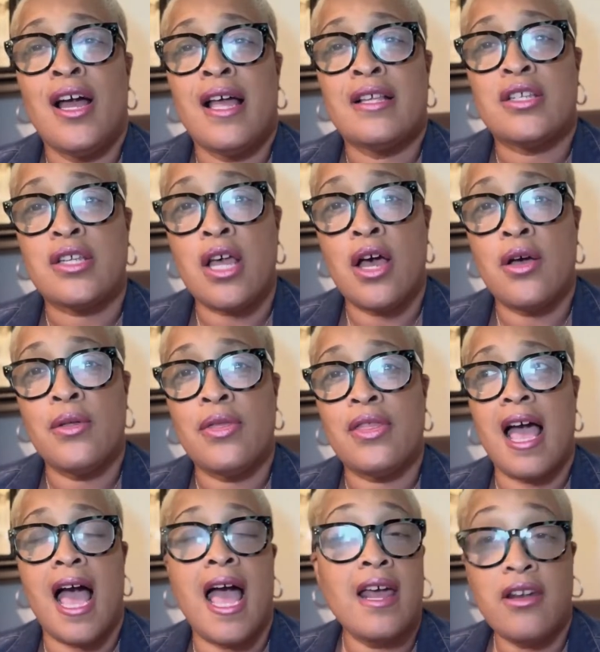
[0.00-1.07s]
So
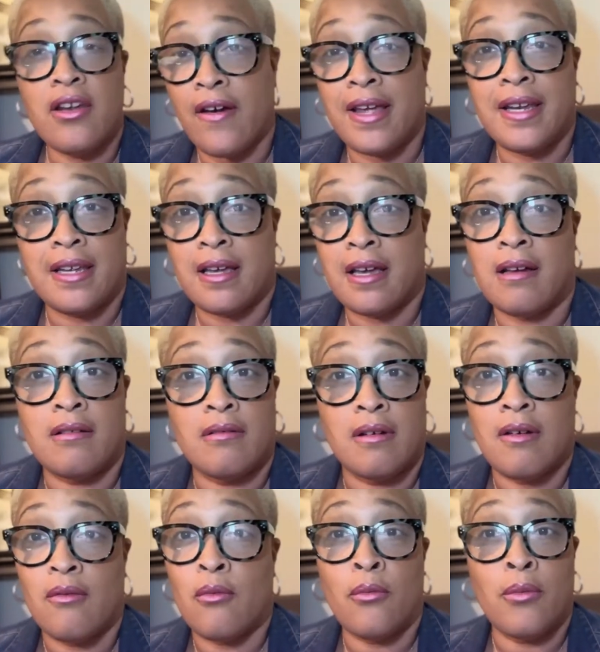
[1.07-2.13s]
I had no idea
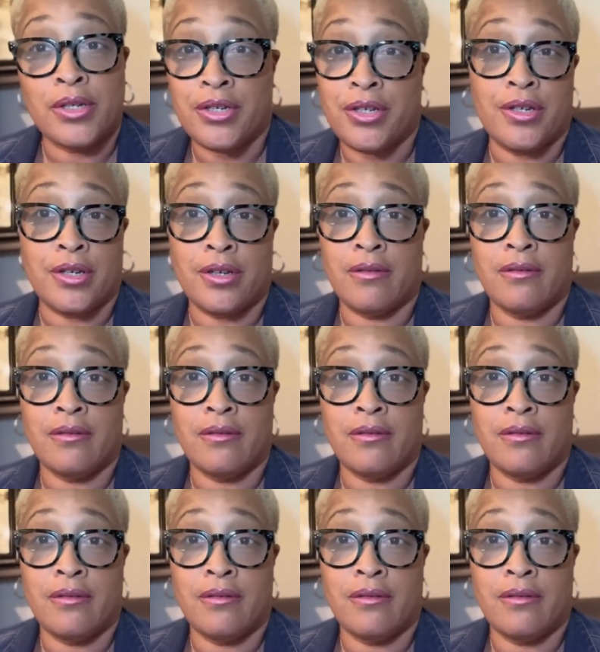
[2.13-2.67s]
what to do.